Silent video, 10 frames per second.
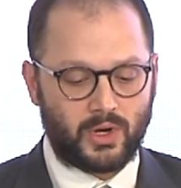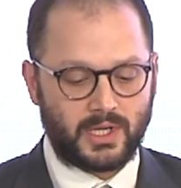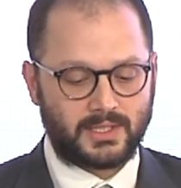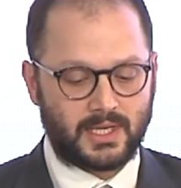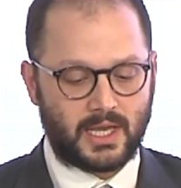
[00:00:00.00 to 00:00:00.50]
One
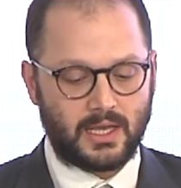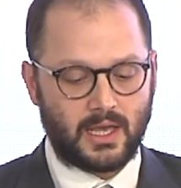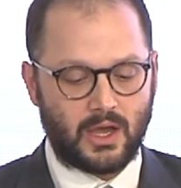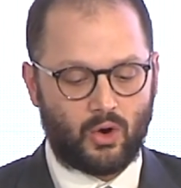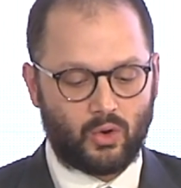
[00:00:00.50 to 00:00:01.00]
is
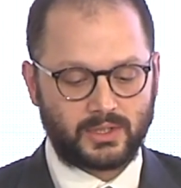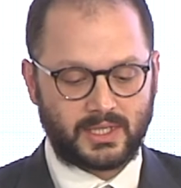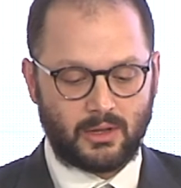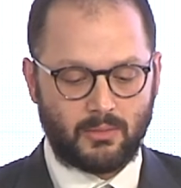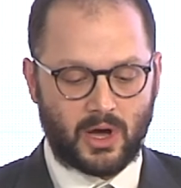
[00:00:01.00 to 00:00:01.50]
a
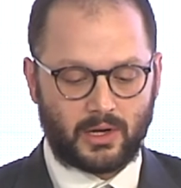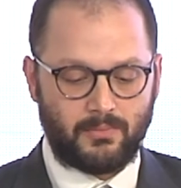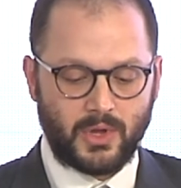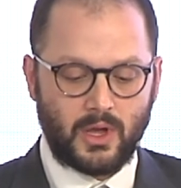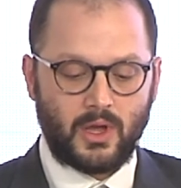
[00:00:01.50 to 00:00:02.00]
wholesale
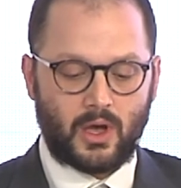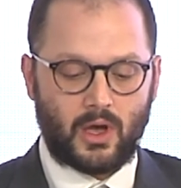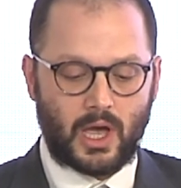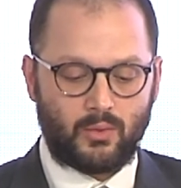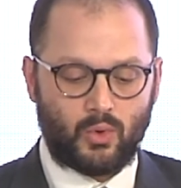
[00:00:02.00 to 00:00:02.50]
model,
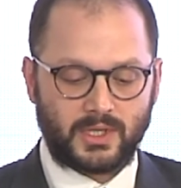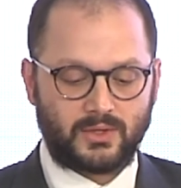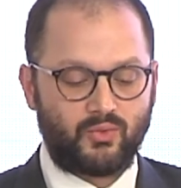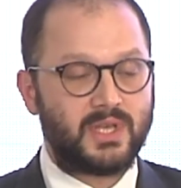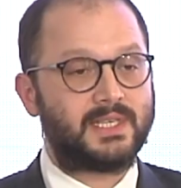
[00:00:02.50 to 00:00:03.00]
and one
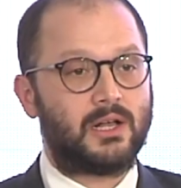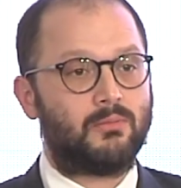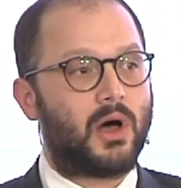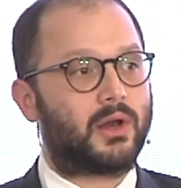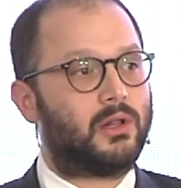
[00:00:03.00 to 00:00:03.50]
is a retail
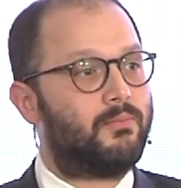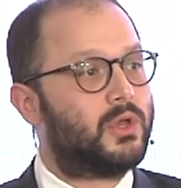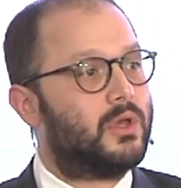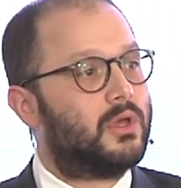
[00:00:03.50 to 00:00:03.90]
model.